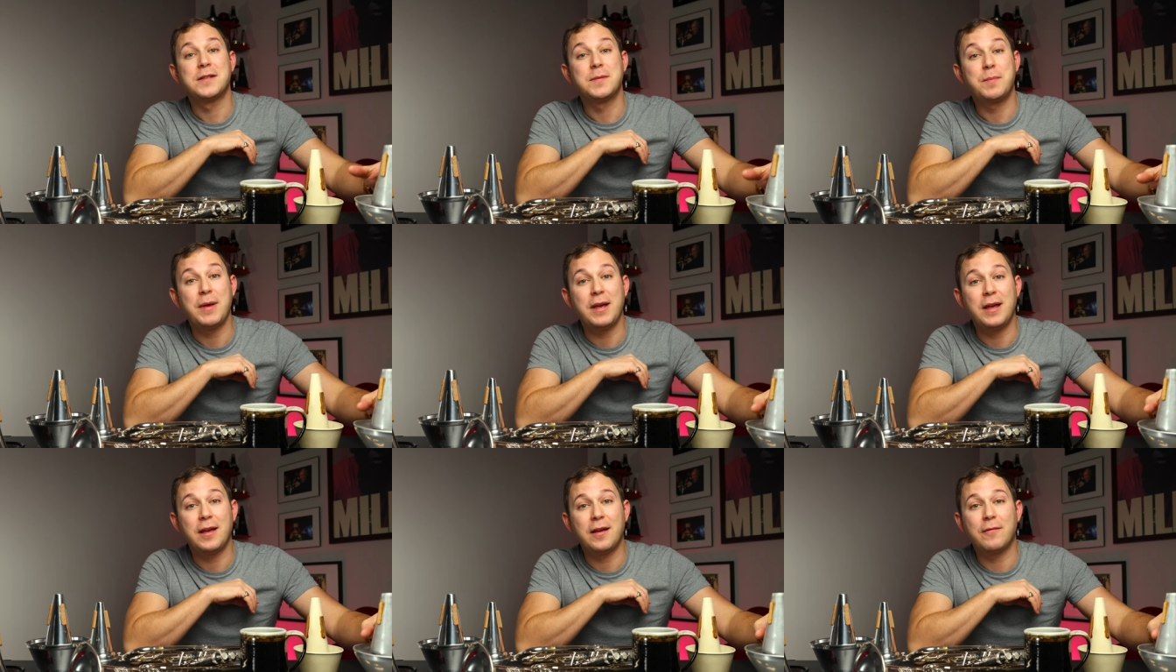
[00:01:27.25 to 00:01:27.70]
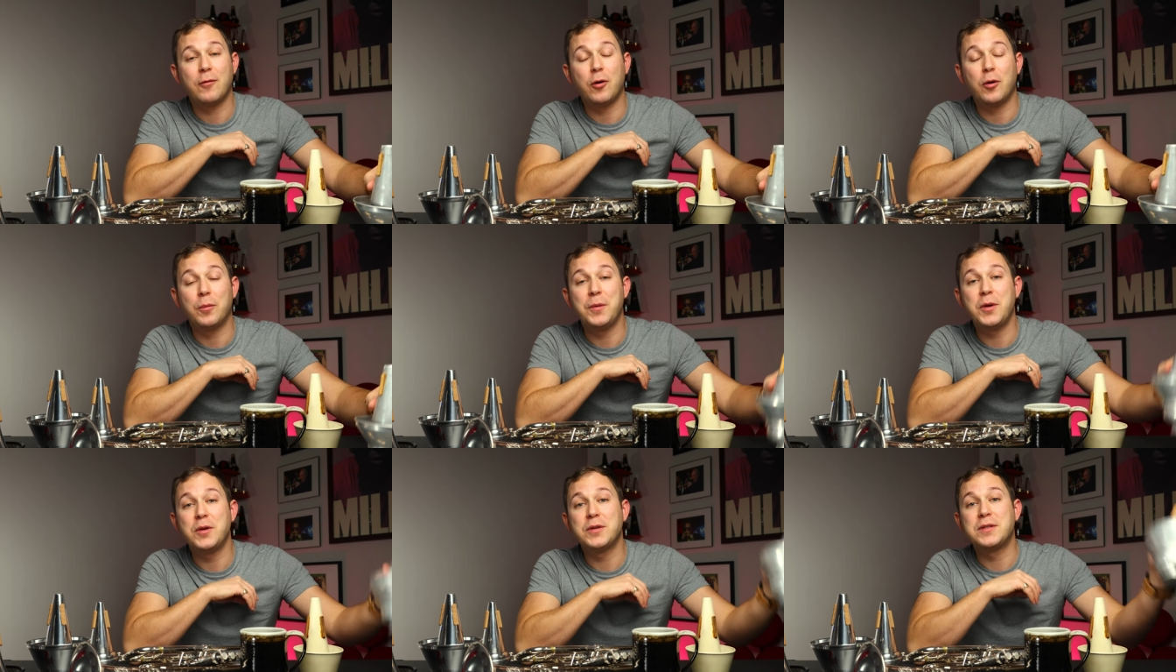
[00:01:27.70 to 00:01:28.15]
Speaking of
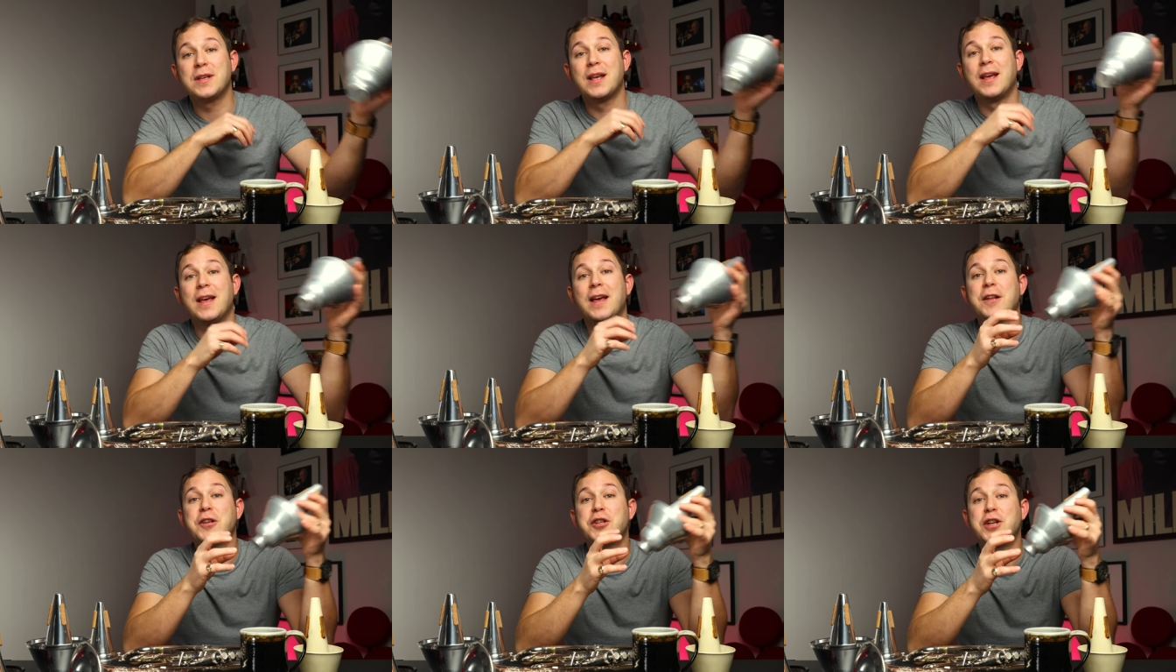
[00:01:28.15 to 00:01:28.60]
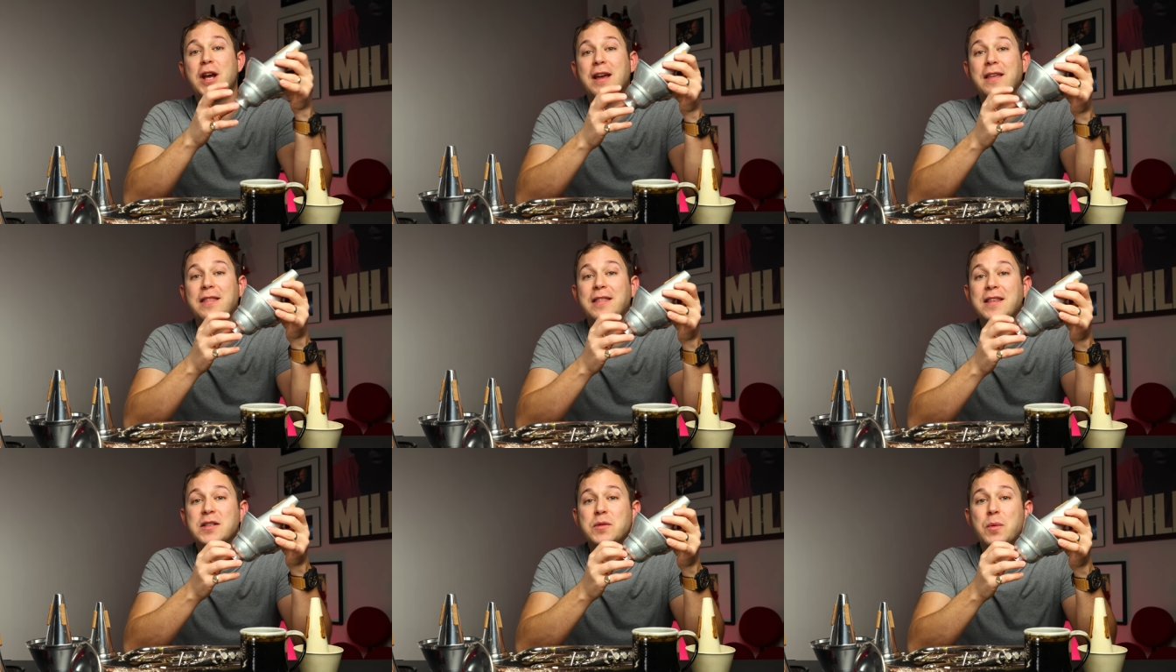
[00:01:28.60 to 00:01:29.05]
old mutes,
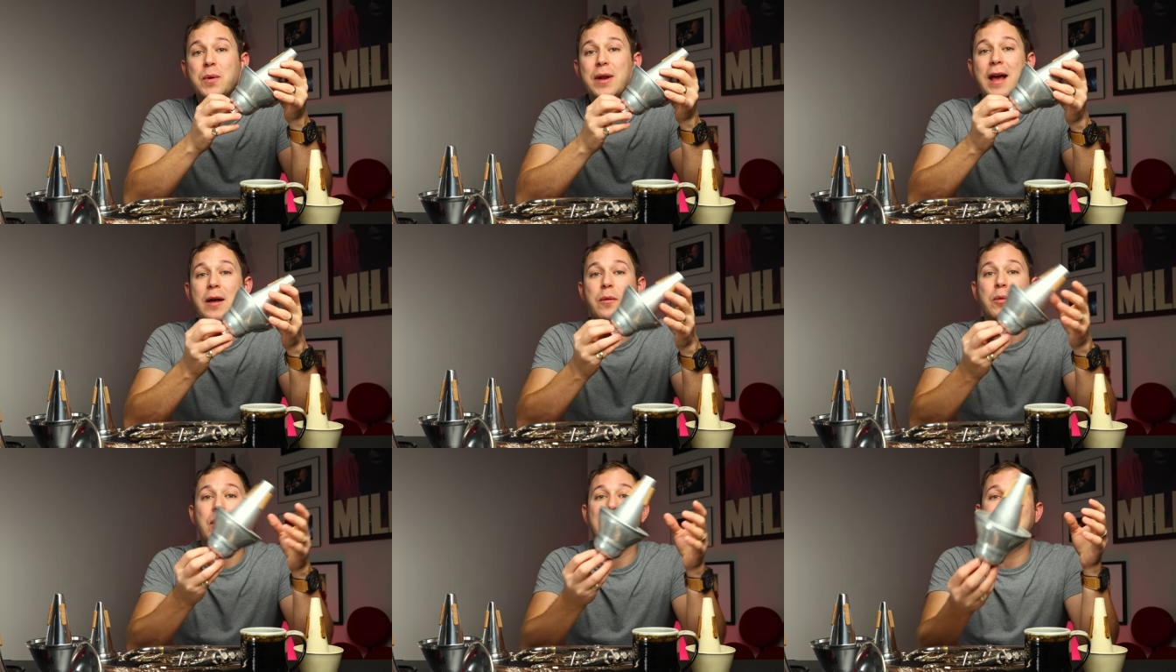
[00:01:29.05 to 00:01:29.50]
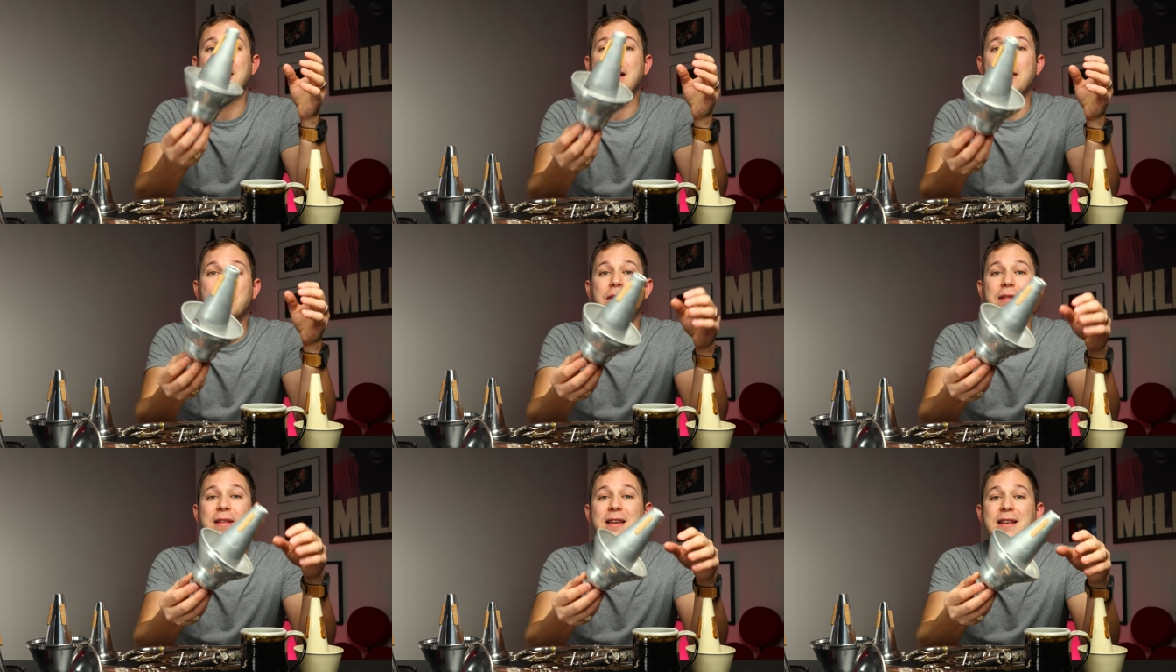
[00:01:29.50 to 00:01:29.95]
check this one out right
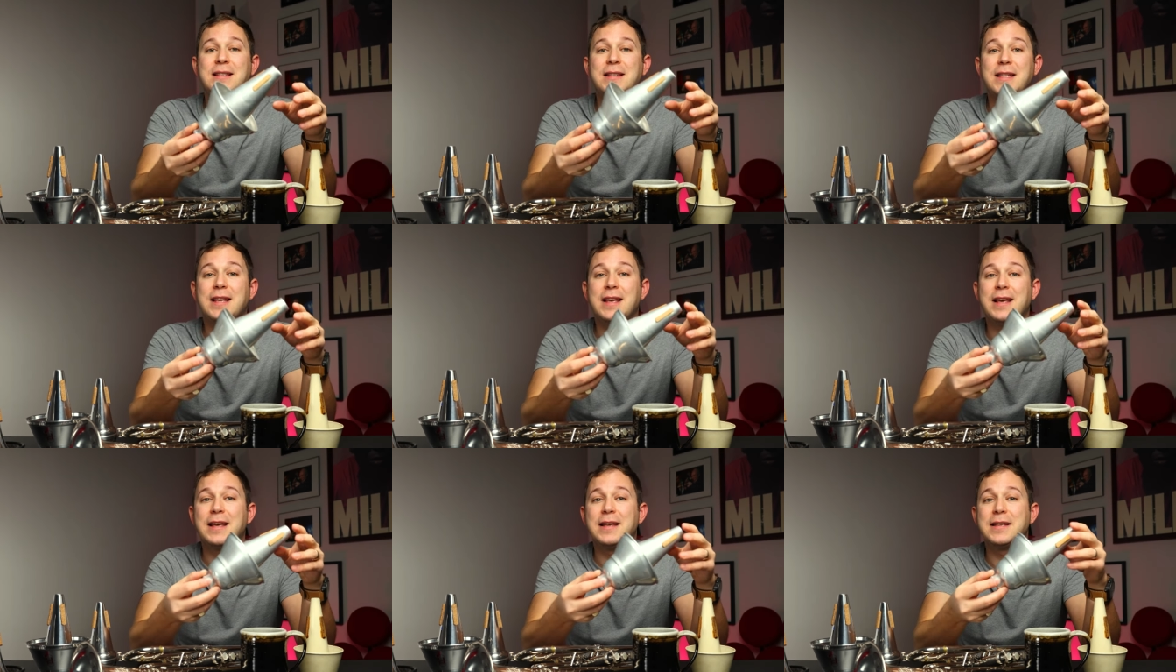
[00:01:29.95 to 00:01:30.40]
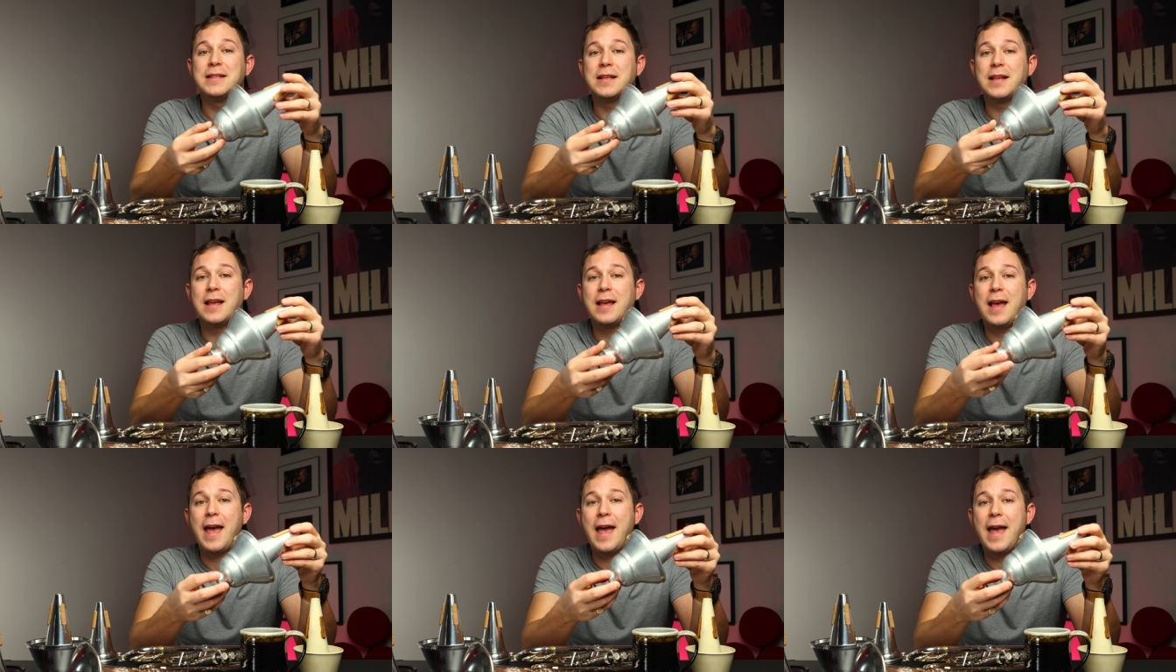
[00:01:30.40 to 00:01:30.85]
here. This
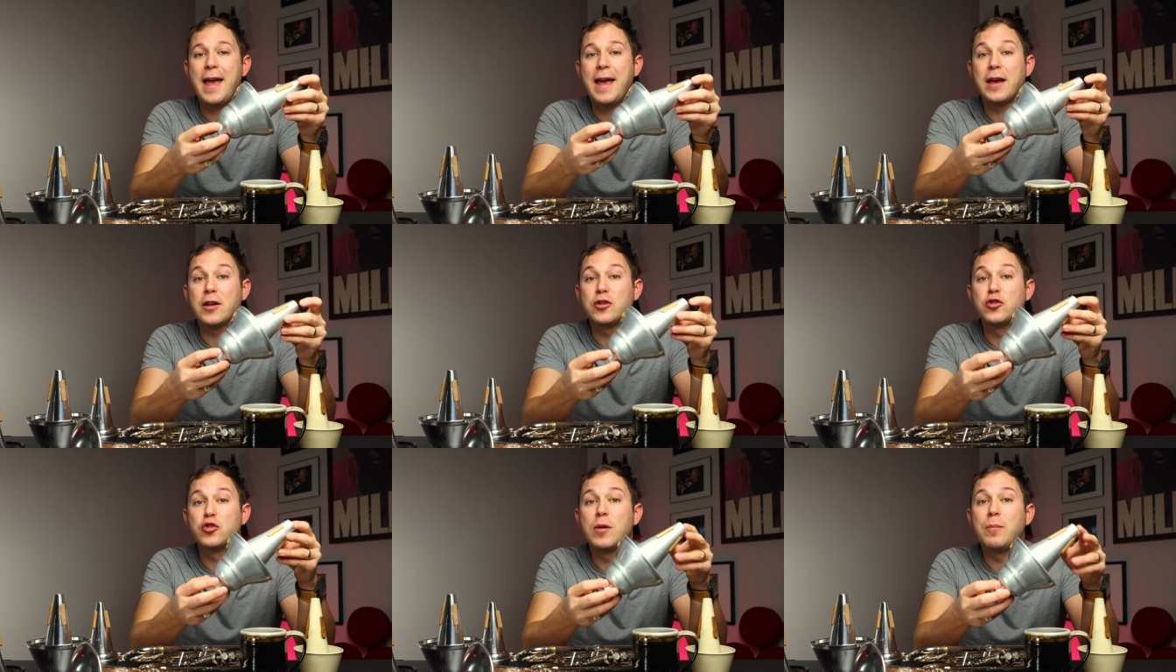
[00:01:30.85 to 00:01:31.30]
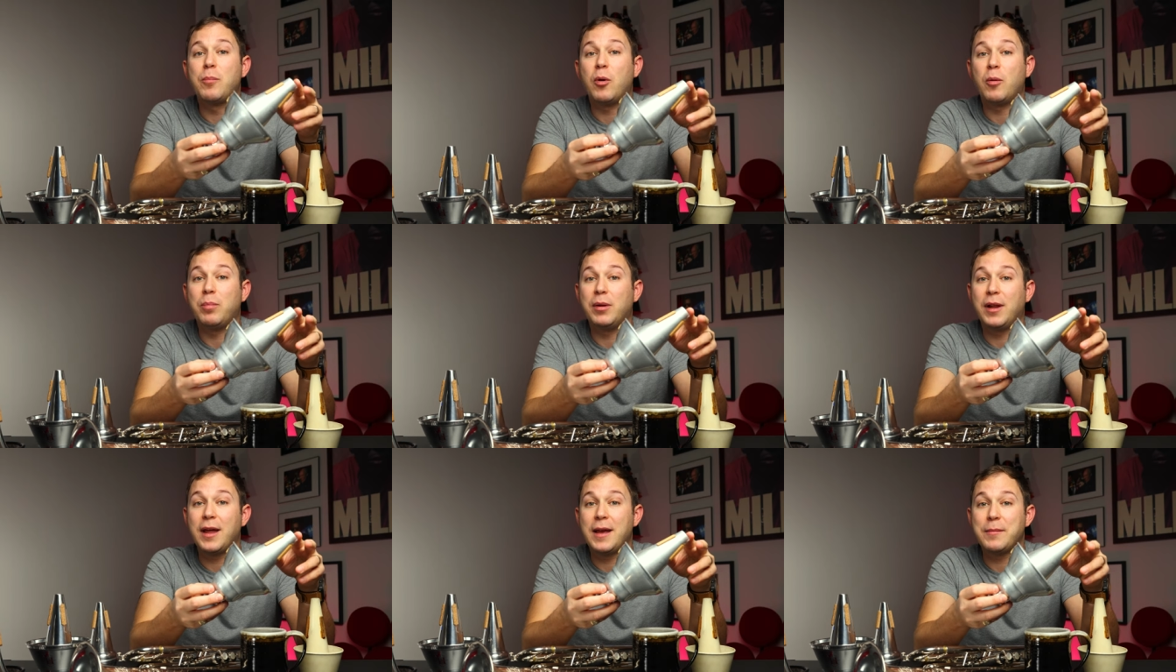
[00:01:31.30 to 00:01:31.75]
is a
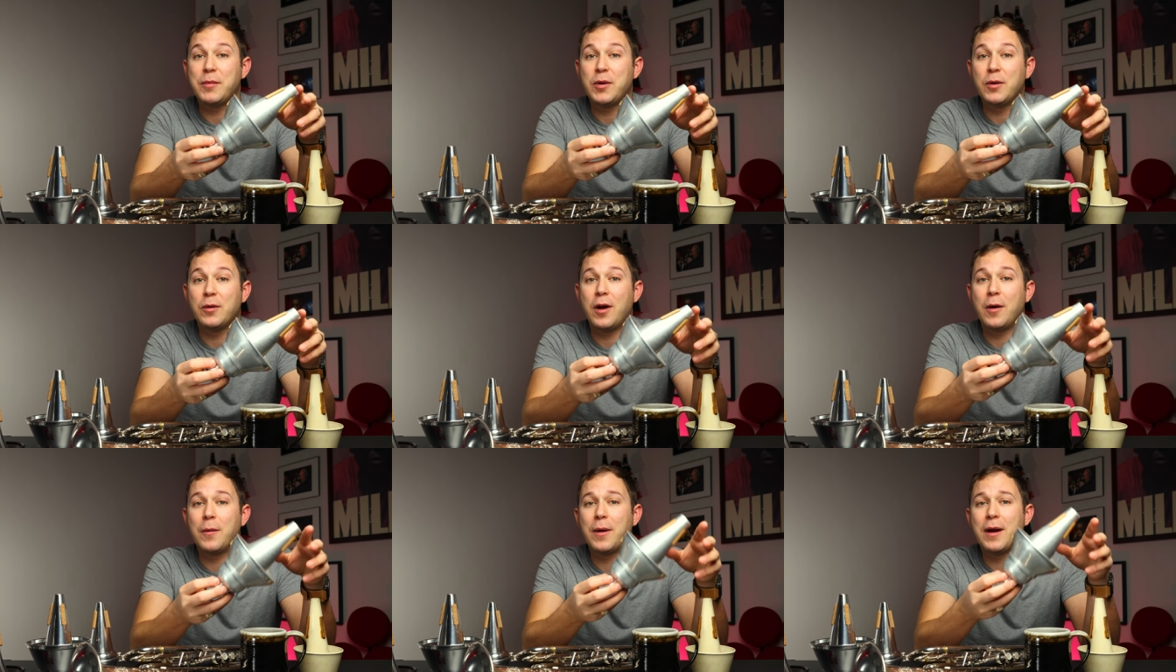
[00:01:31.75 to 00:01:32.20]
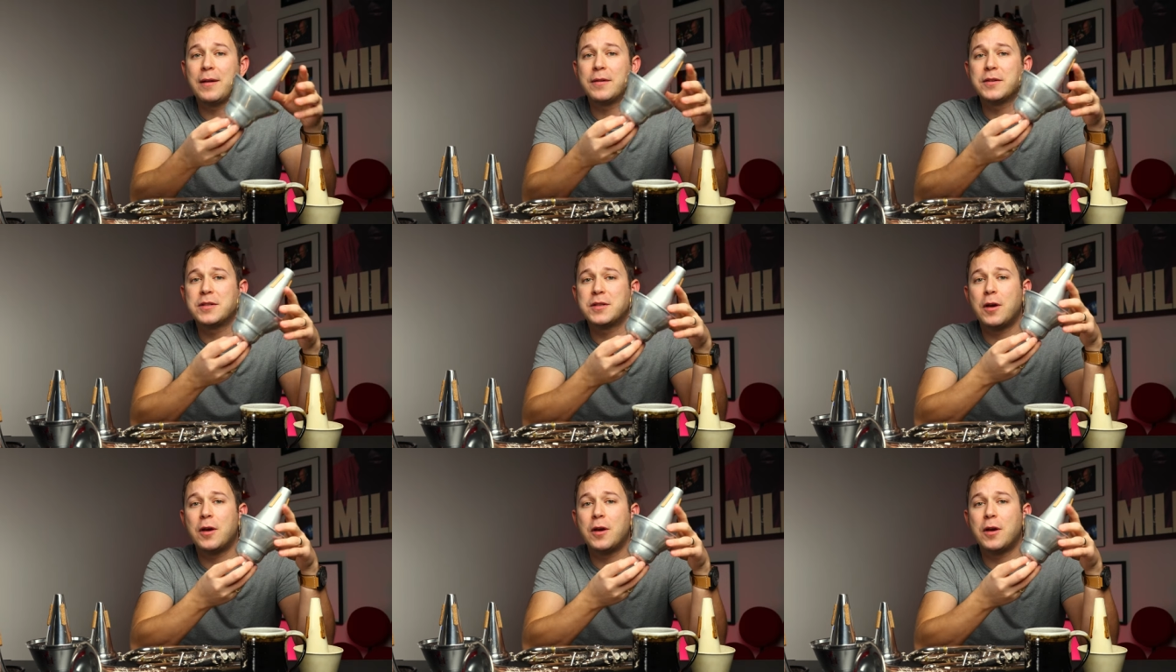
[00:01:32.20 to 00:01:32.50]
triple play mute, all right?